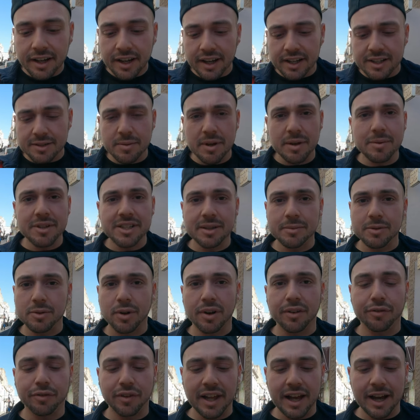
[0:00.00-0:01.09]
It's maybe some
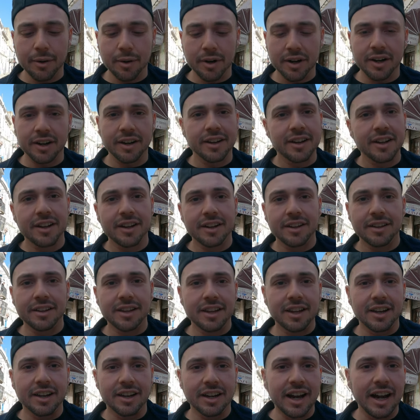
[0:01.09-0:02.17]
sort of flour.
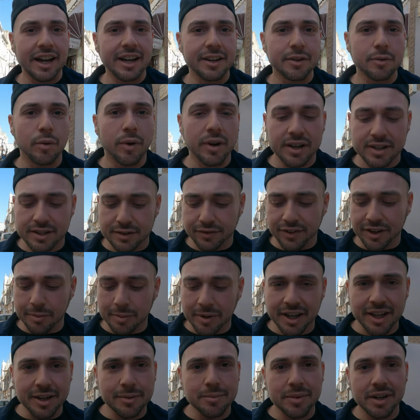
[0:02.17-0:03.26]
The uh, guy didn't want us
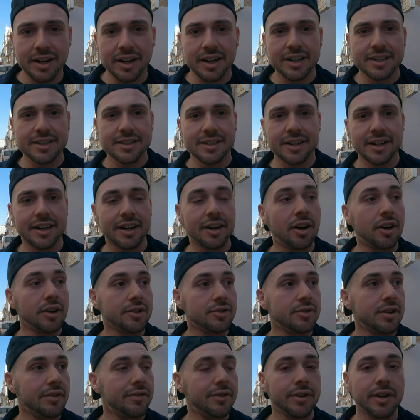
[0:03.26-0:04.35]
filming him because uh, all
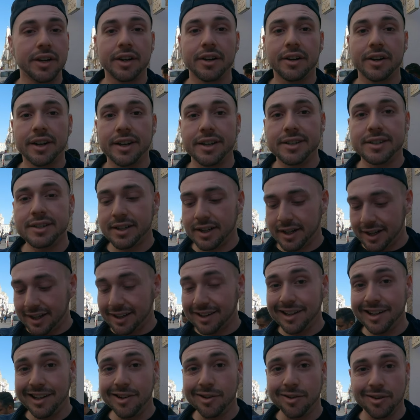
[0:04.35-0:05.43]
street food here is
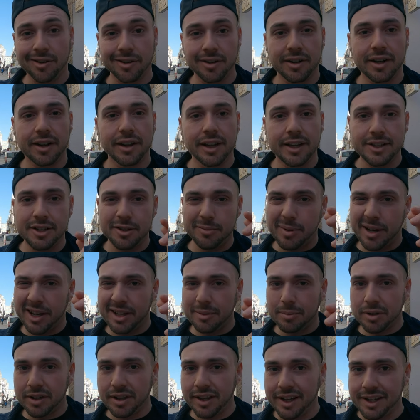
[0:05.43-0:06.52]
illegal unless you pay
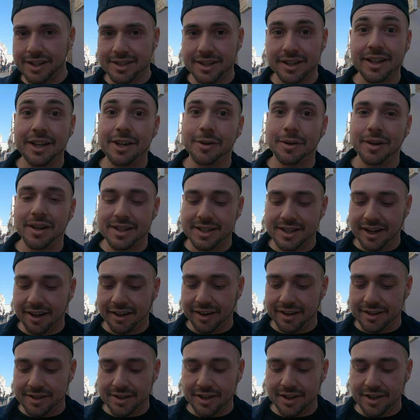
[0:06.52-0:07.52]
the police and then you can sell it.